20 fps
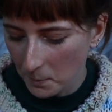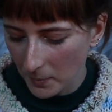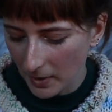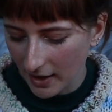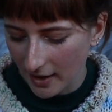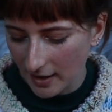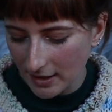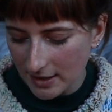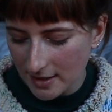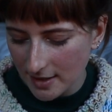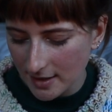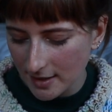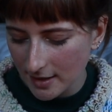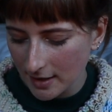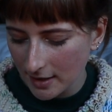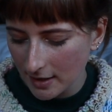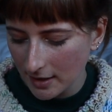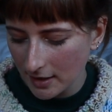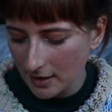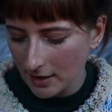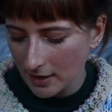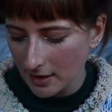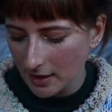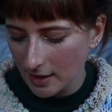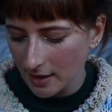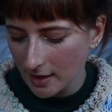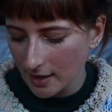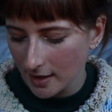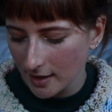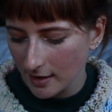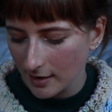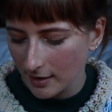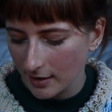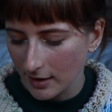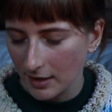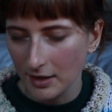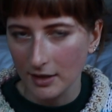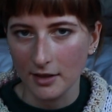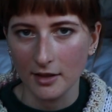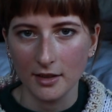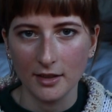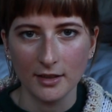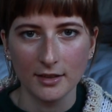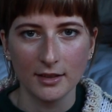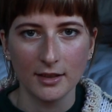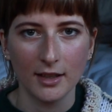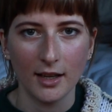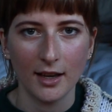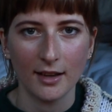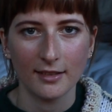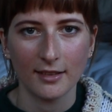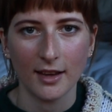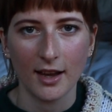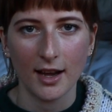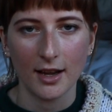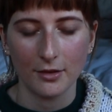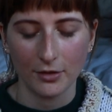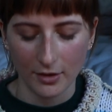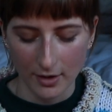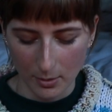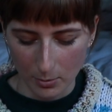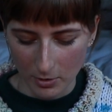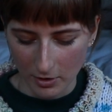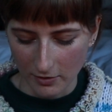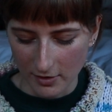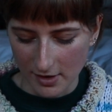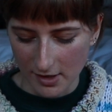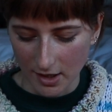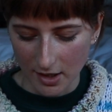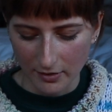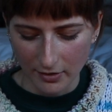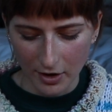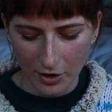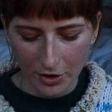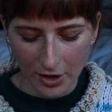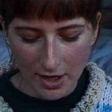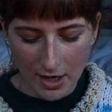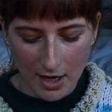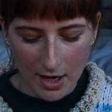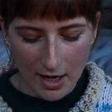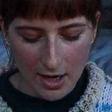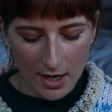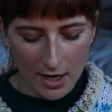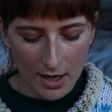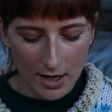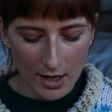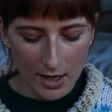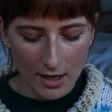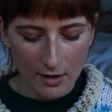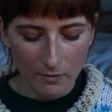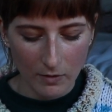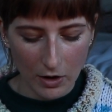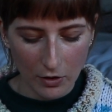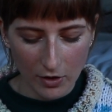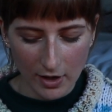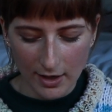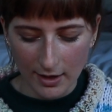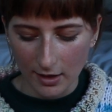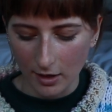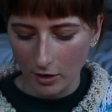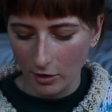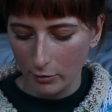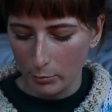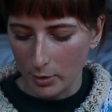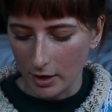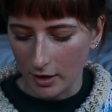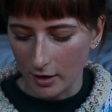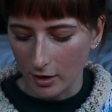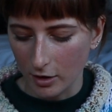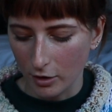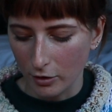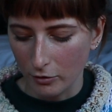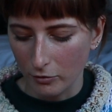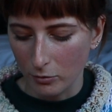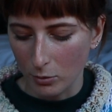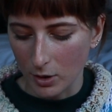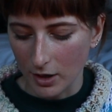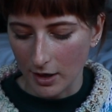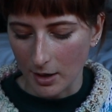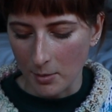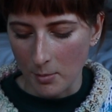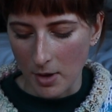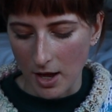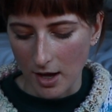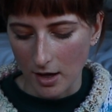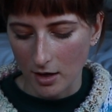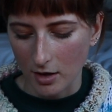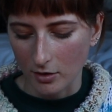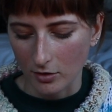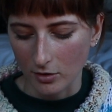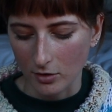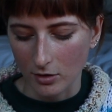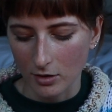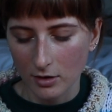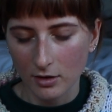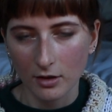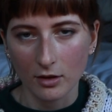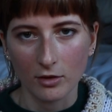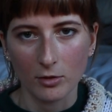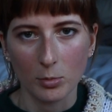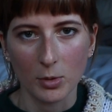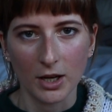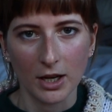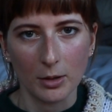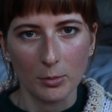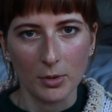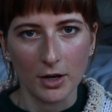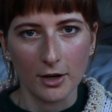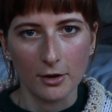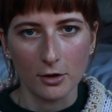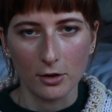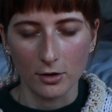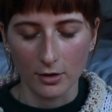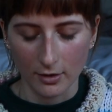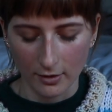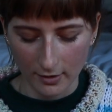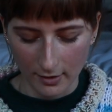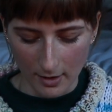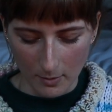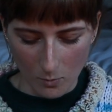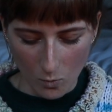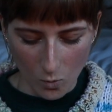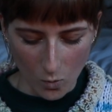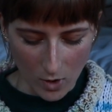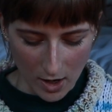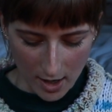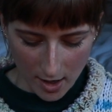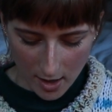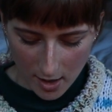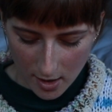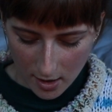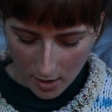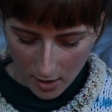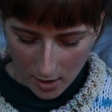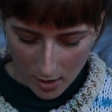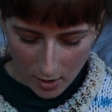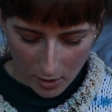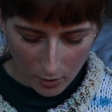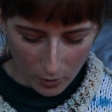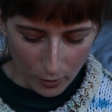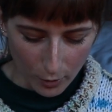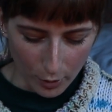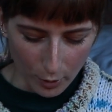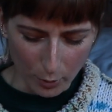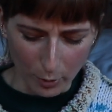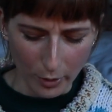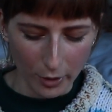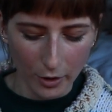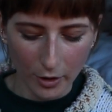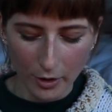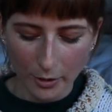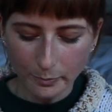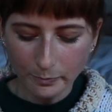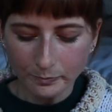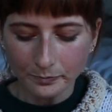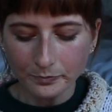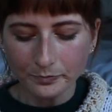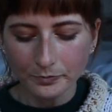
But yeah, as I have said previously, very little of what I make is not inspired by her in some way, or her work